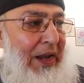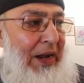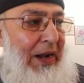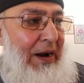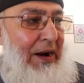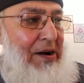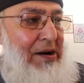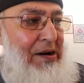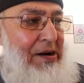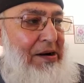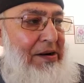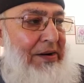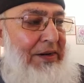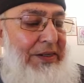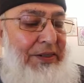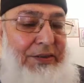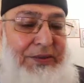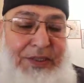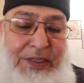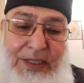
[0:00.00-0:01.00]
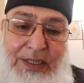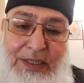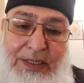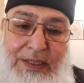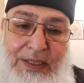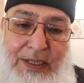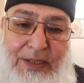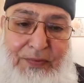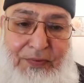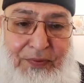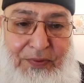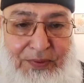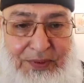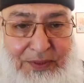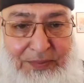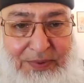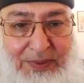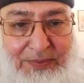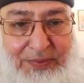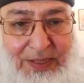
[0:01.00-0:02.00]

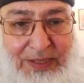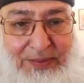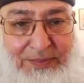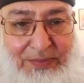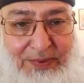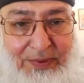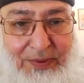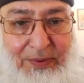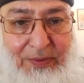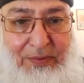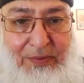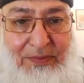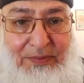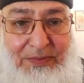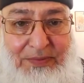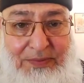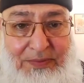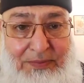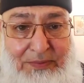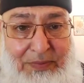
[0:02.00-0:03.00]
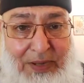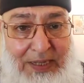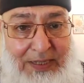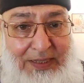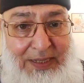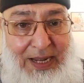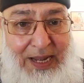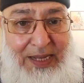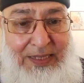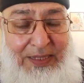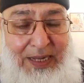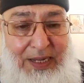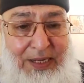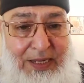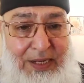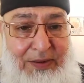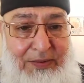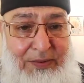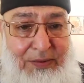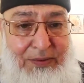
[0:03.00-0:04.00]
enforceable by law. But as I
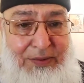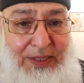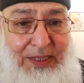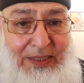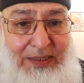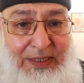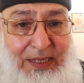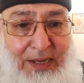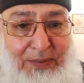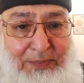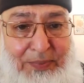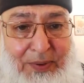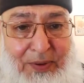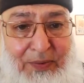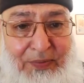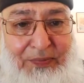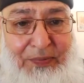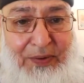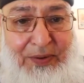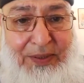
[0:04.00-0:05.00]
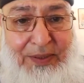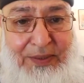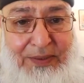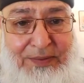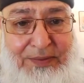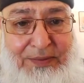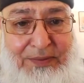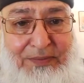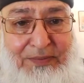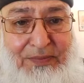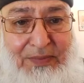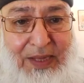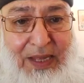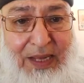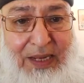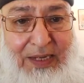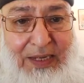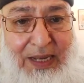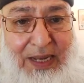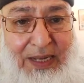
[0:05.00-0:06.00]
gave you the example of
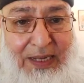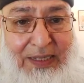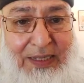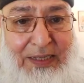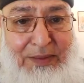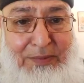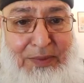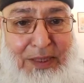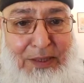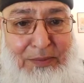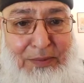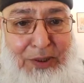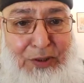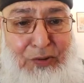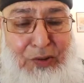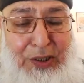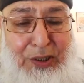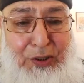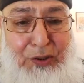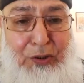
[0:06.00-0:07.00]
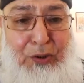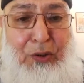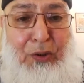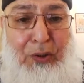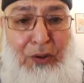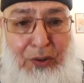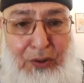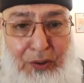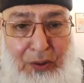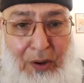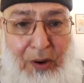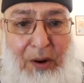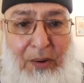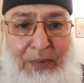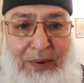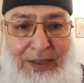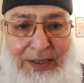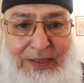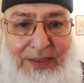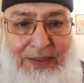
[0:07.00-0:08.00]
agreement between two
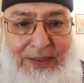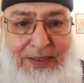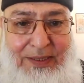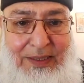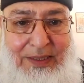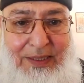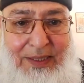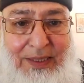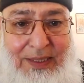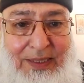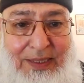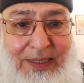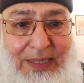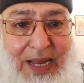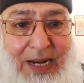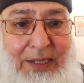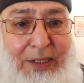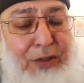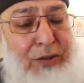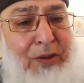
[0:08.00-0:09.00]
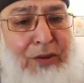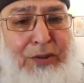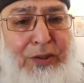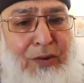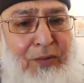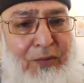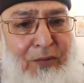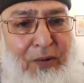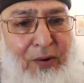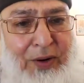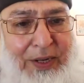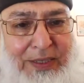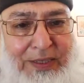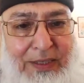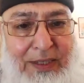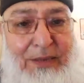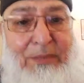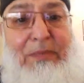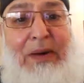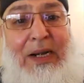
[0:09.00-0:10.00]
robbers, that is also void,
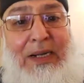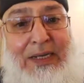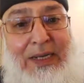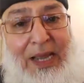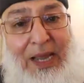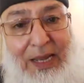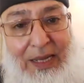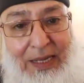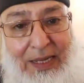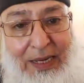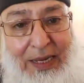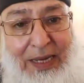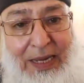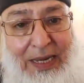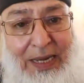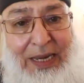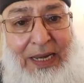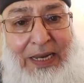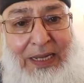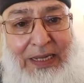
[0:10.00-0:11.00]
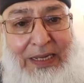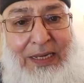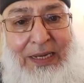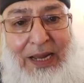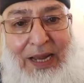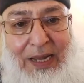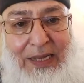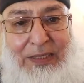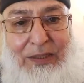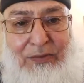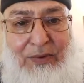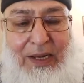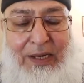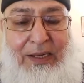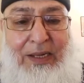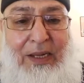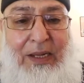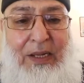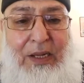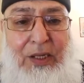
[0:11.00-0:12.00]
but illegal as well.
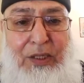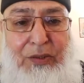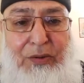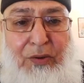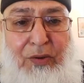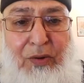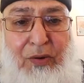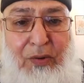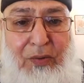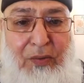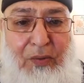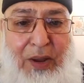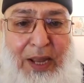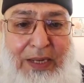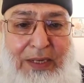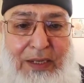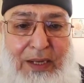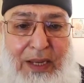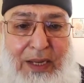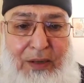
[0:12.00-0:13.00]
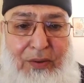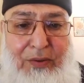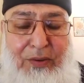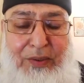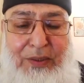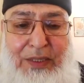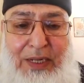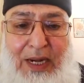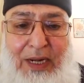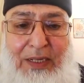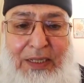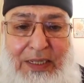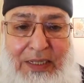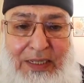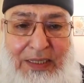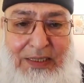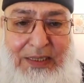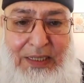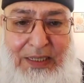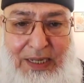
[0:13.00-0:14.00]
So when a contract
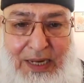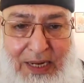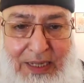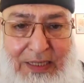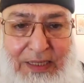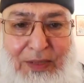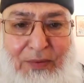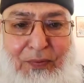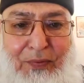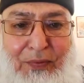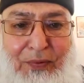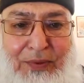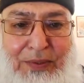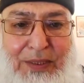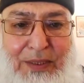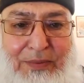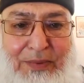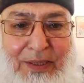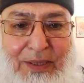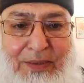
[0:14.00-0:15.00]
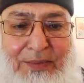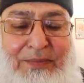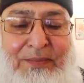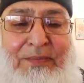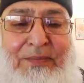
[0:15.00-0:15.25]
is not enforceable,